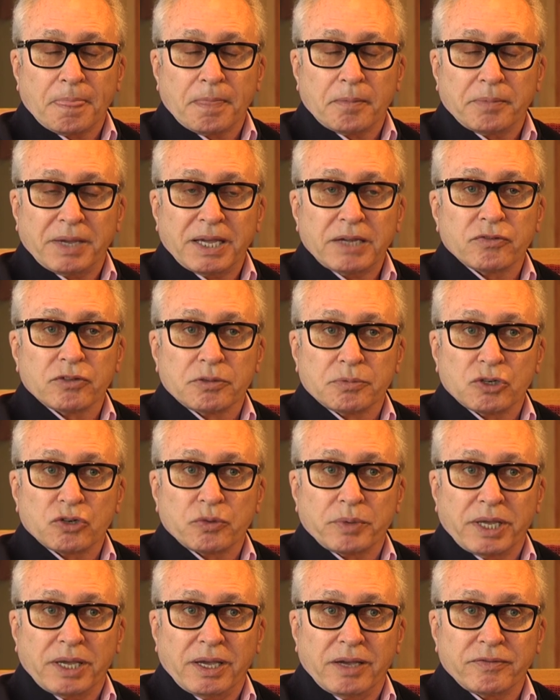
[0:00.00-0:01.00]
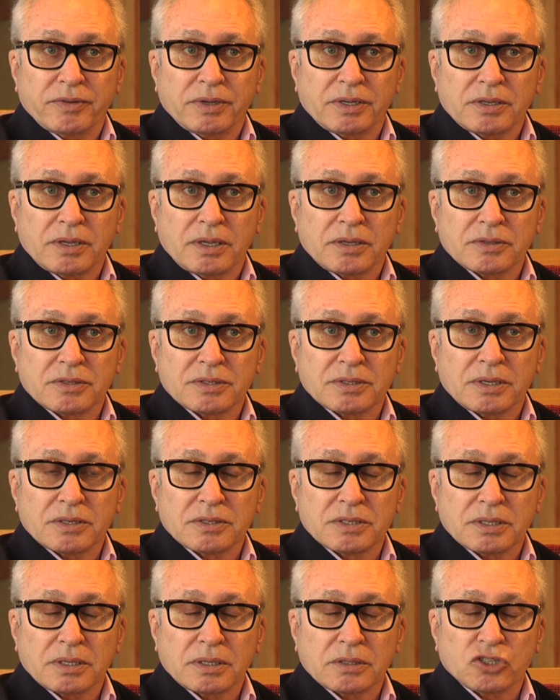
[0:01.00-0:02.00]
back of the book, we have
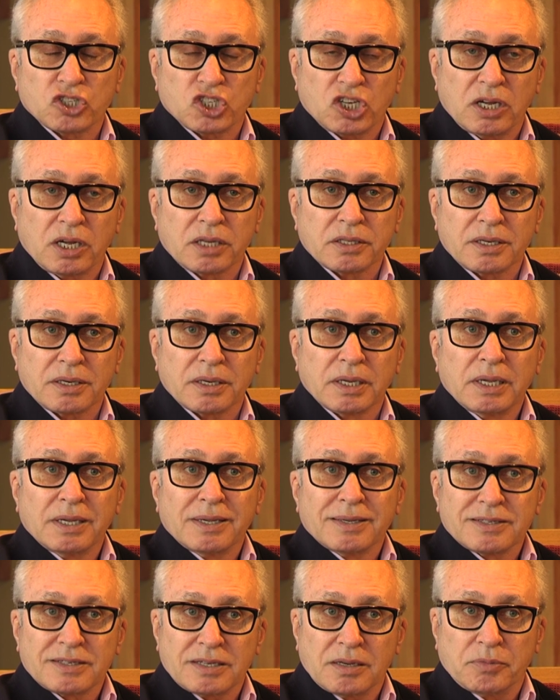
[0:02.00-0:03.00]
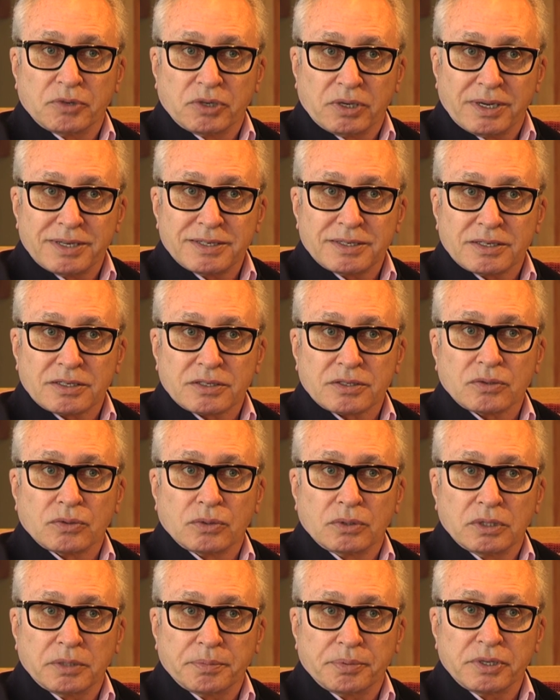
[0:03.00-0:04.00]
a chart that summarizes
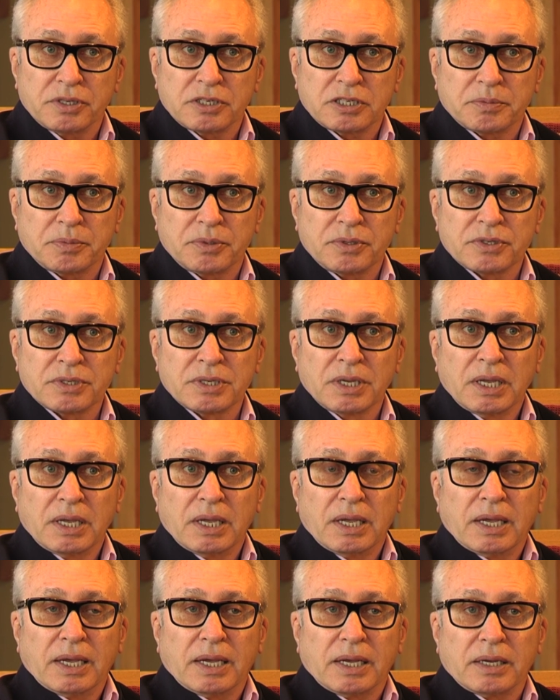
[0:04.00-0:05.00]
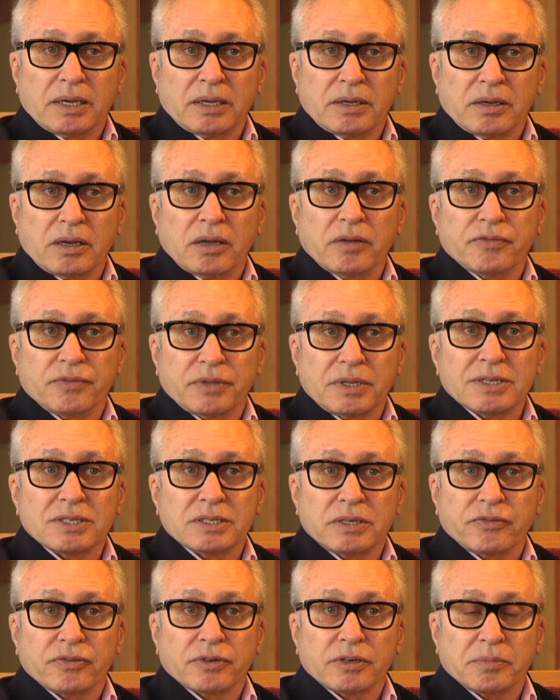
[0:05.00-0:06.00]
all the principles of these
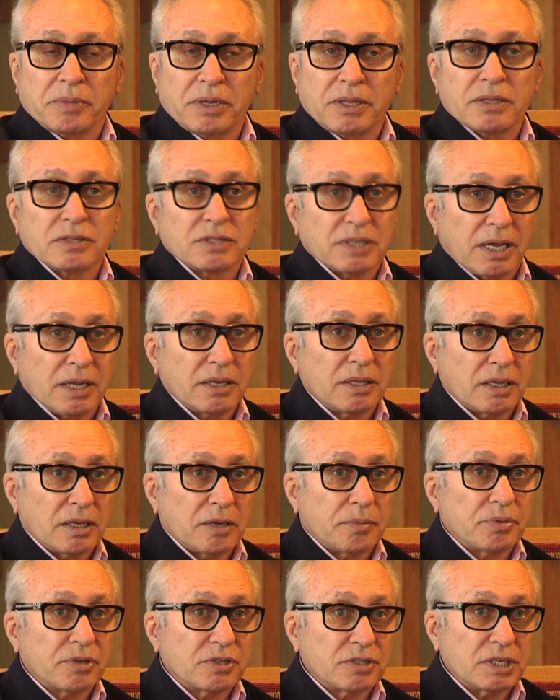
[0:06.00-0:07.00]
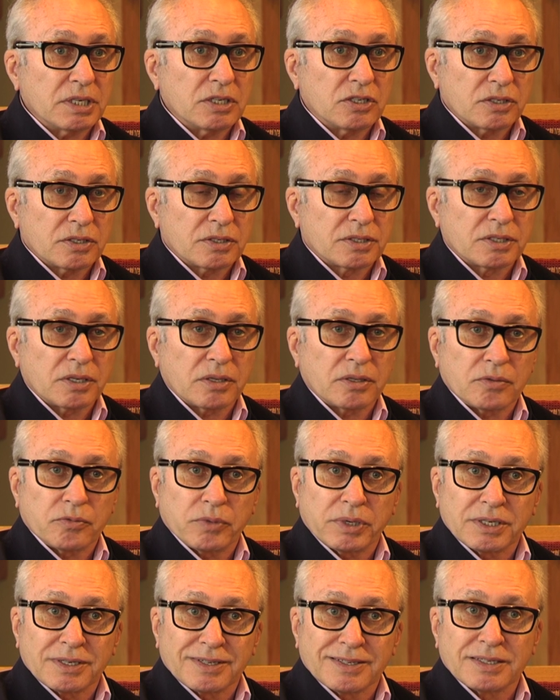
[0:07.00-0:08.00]
different methods and their procedures so that
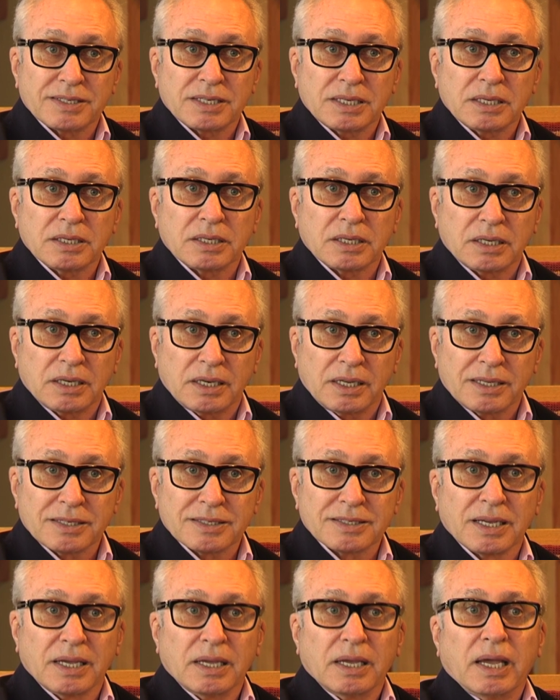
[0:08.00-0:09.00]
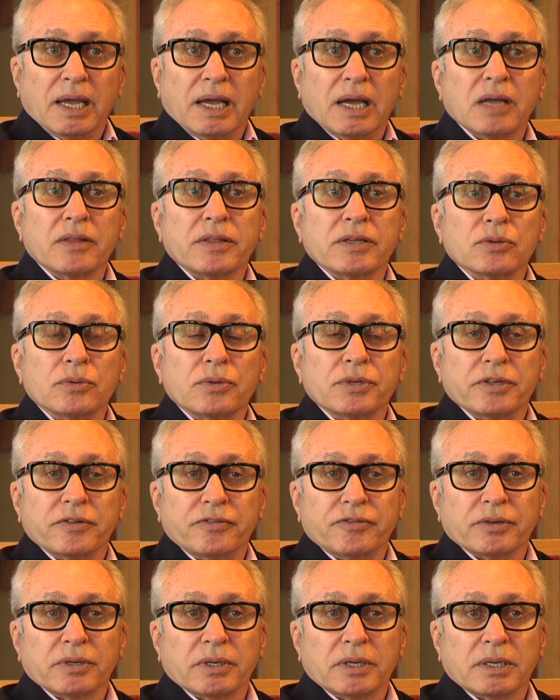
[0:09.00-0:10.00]
one can see at a glance how they all
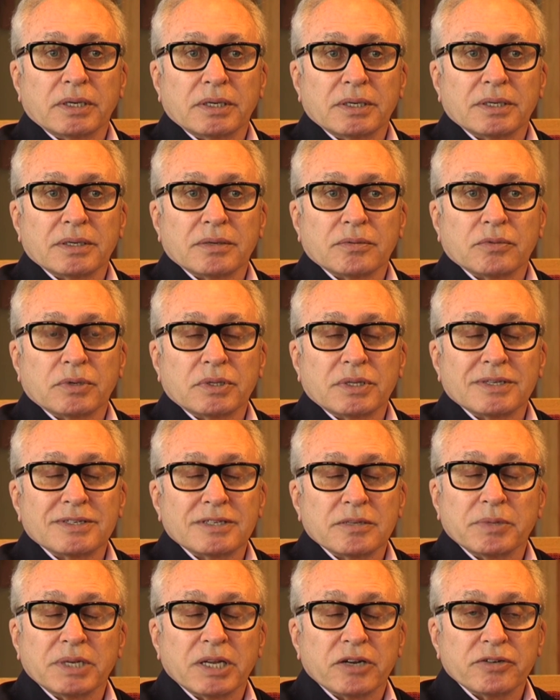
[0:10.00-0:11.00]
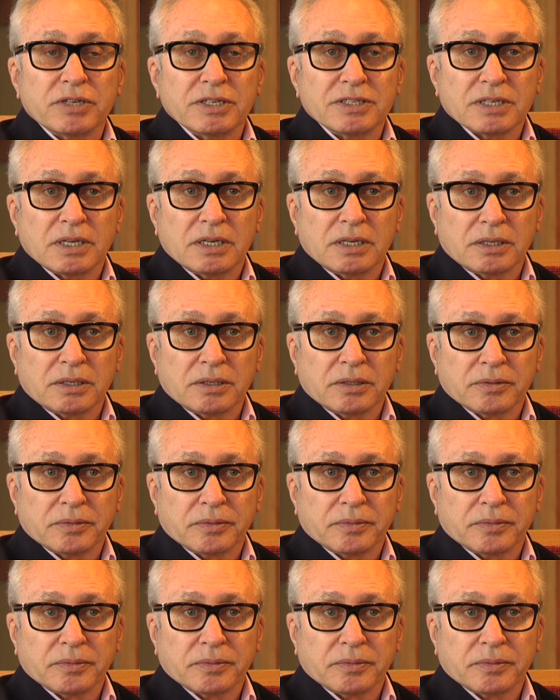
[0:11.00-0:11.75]
differ and what their similarities are.